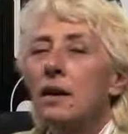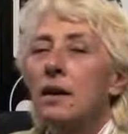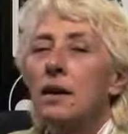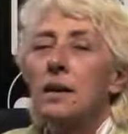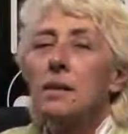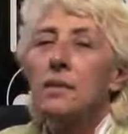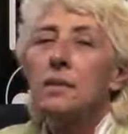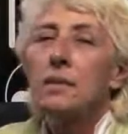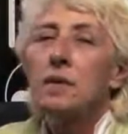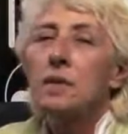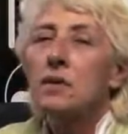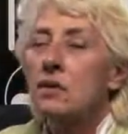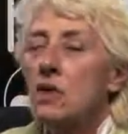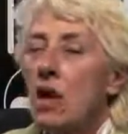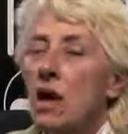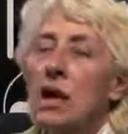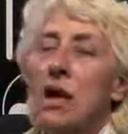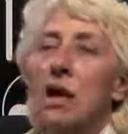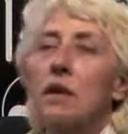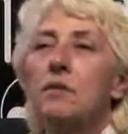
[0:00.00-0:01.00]
It's
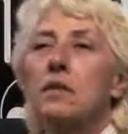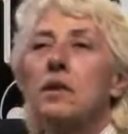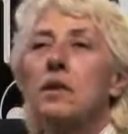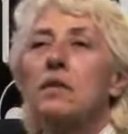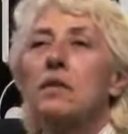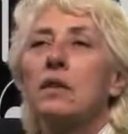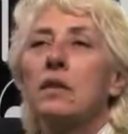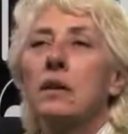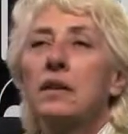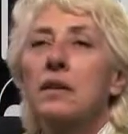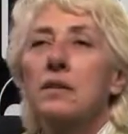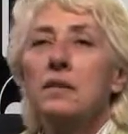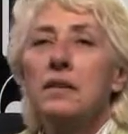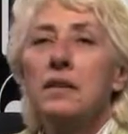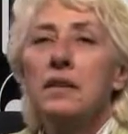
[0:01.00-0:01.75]
not advocacy.